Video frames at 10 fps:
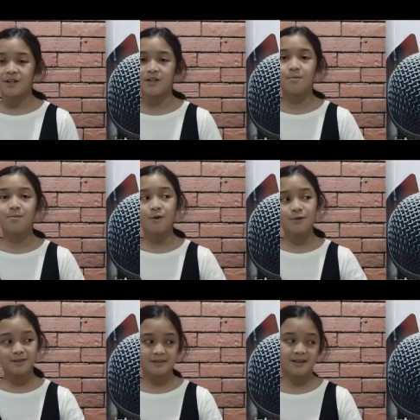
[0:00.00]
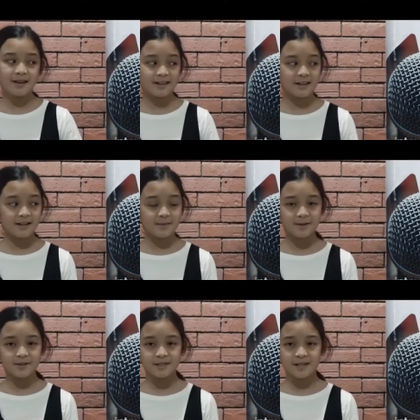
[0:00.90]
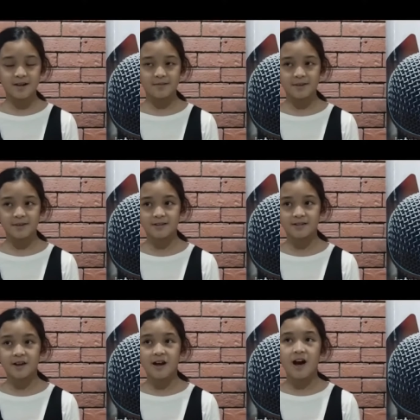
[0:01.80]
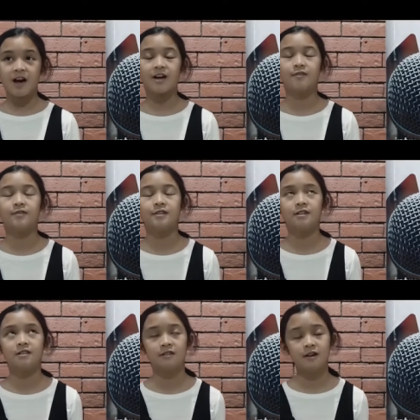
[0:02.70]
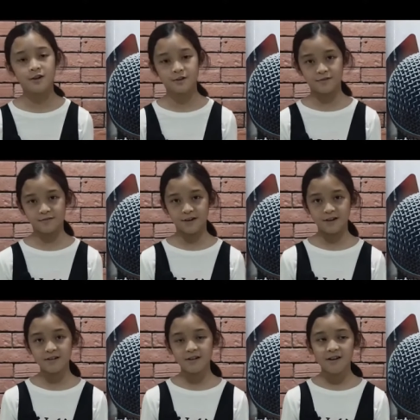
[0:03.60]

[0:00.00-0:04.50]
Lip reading: The most thing I like about this camp is I have a lot of fun